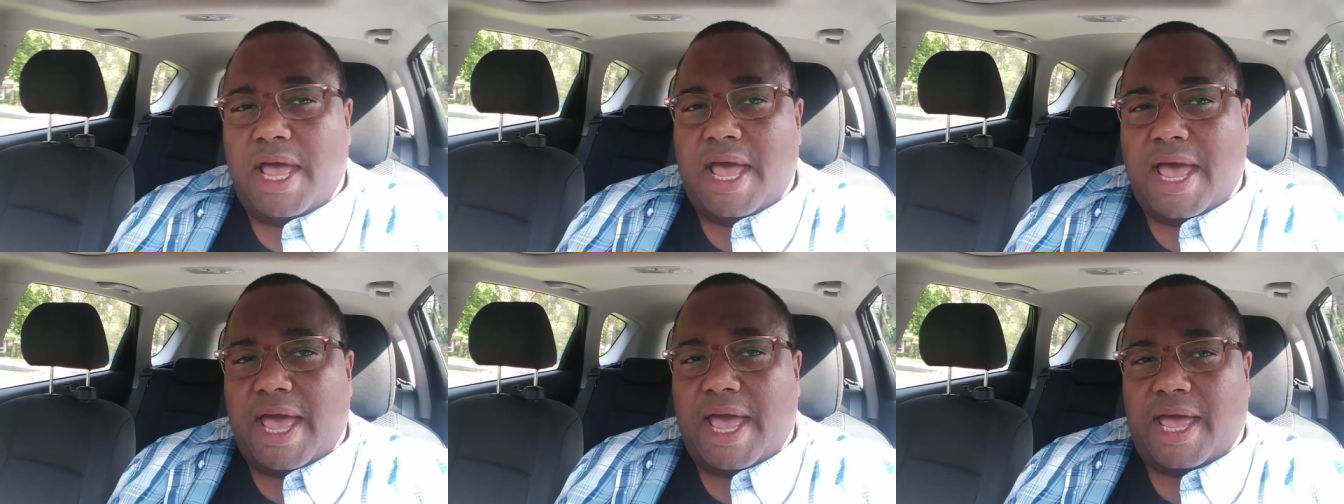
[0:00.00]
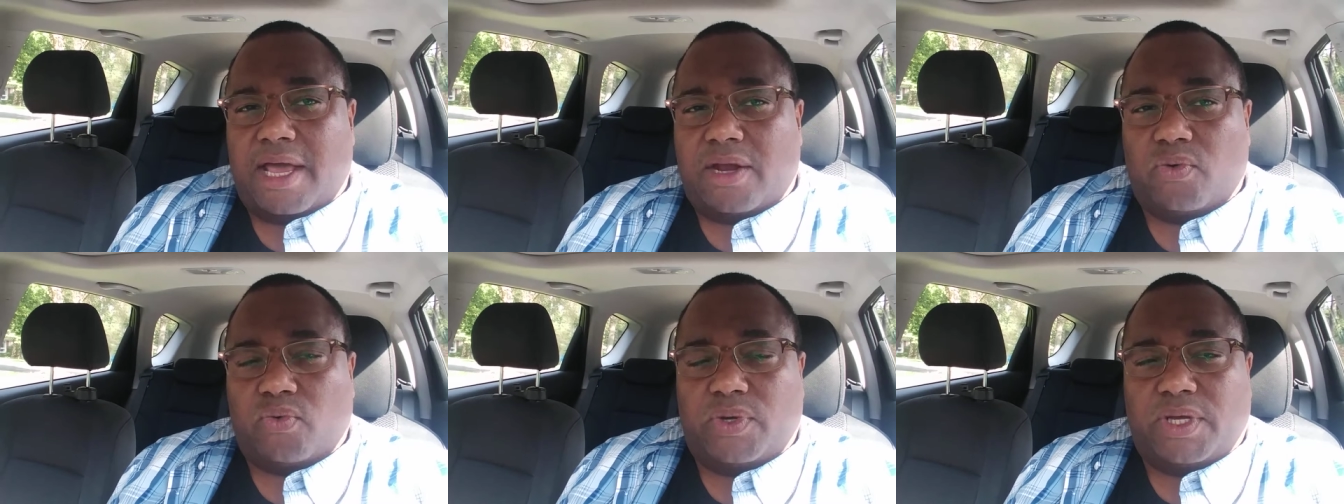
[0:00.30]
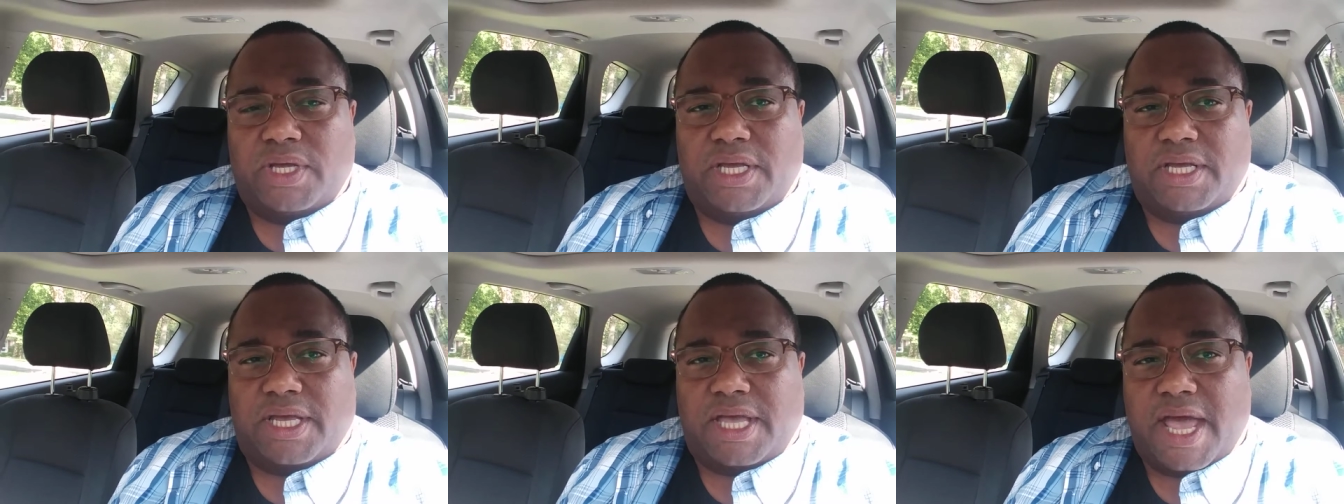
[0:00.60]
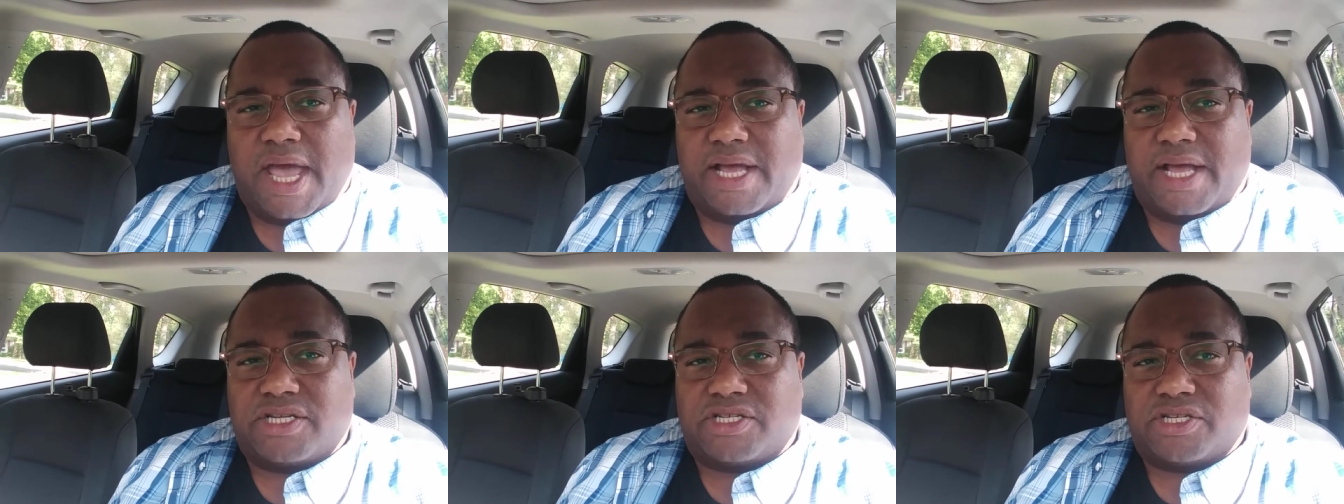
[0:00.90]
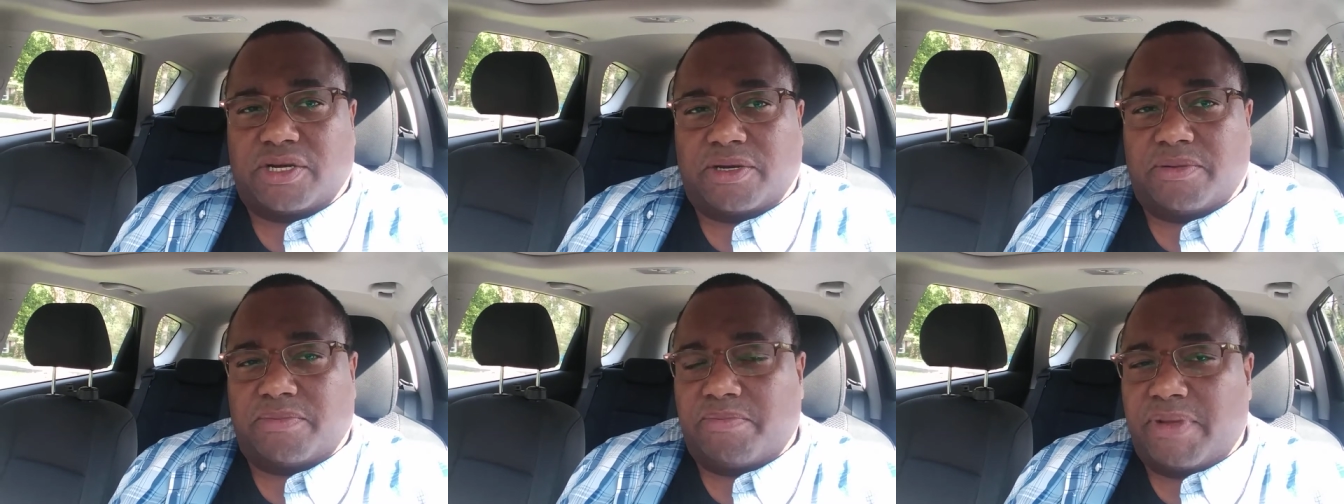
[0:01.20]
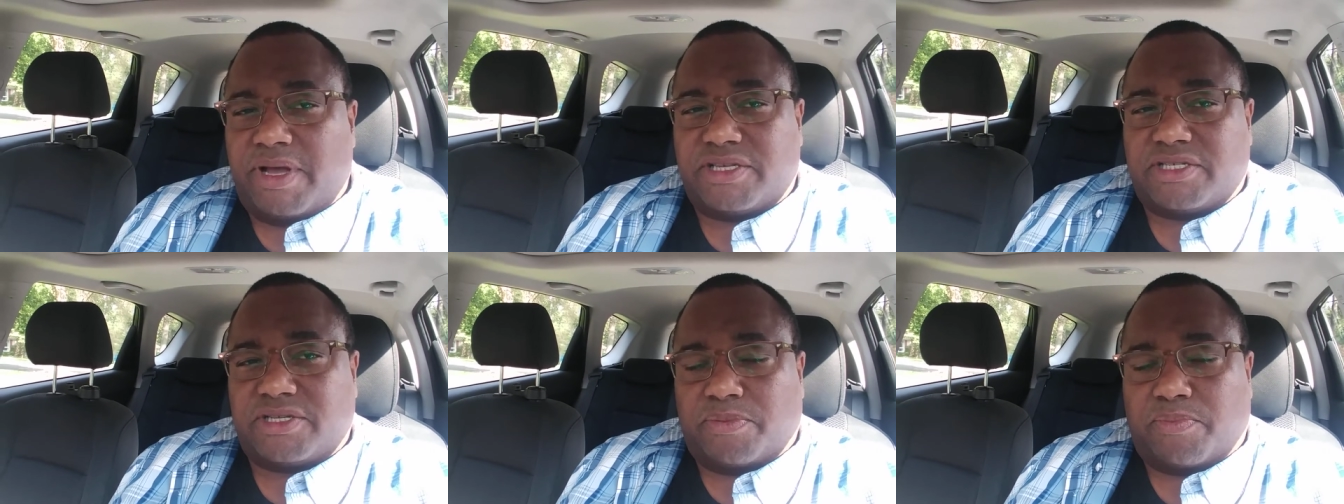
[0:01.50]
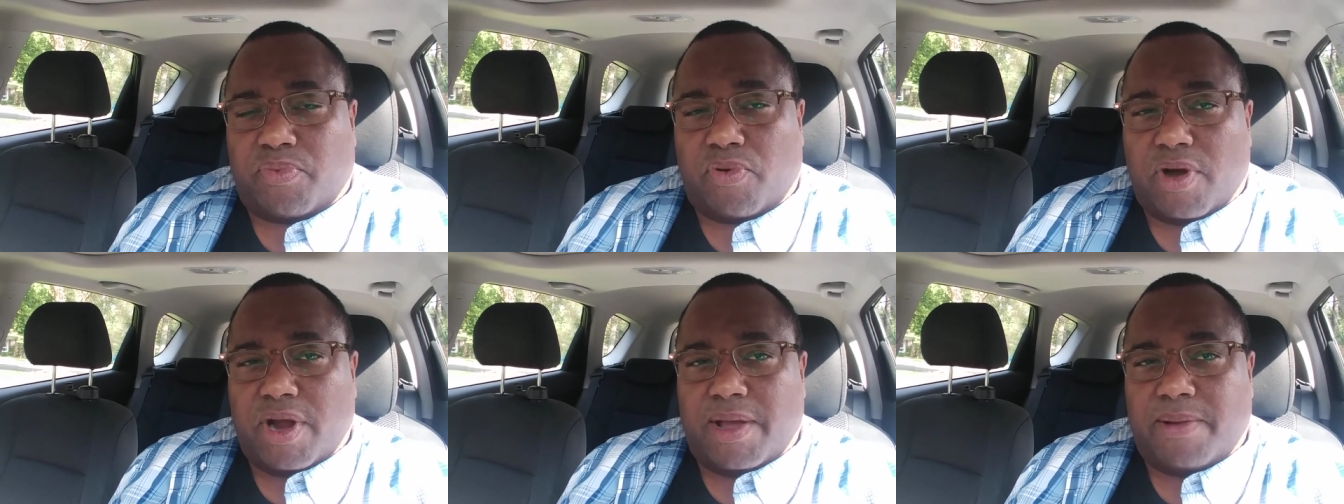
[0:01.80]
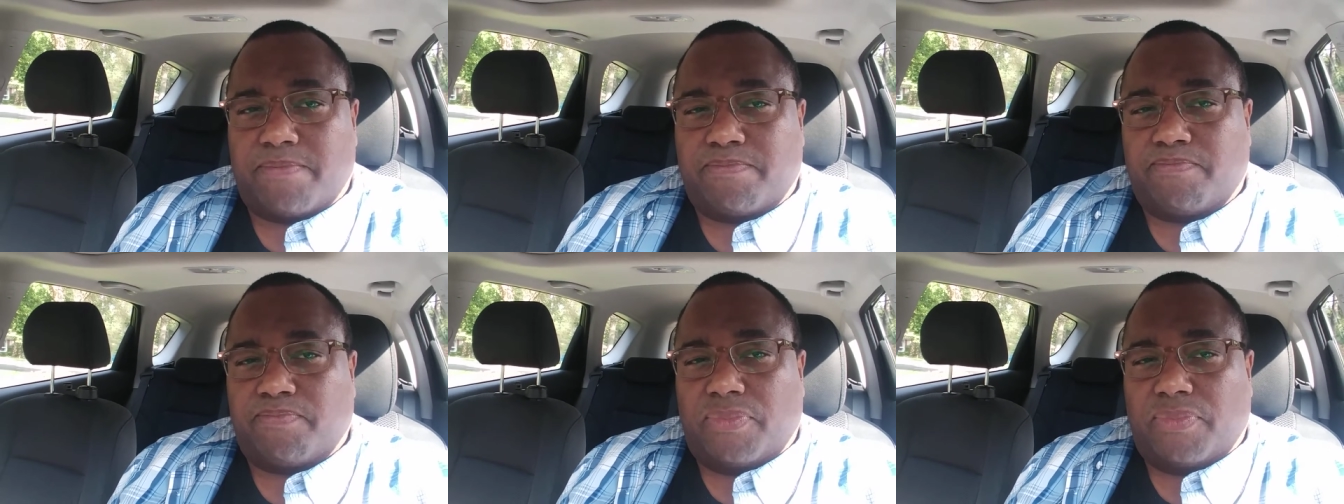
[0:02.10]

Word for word: and we catch a mess of brim.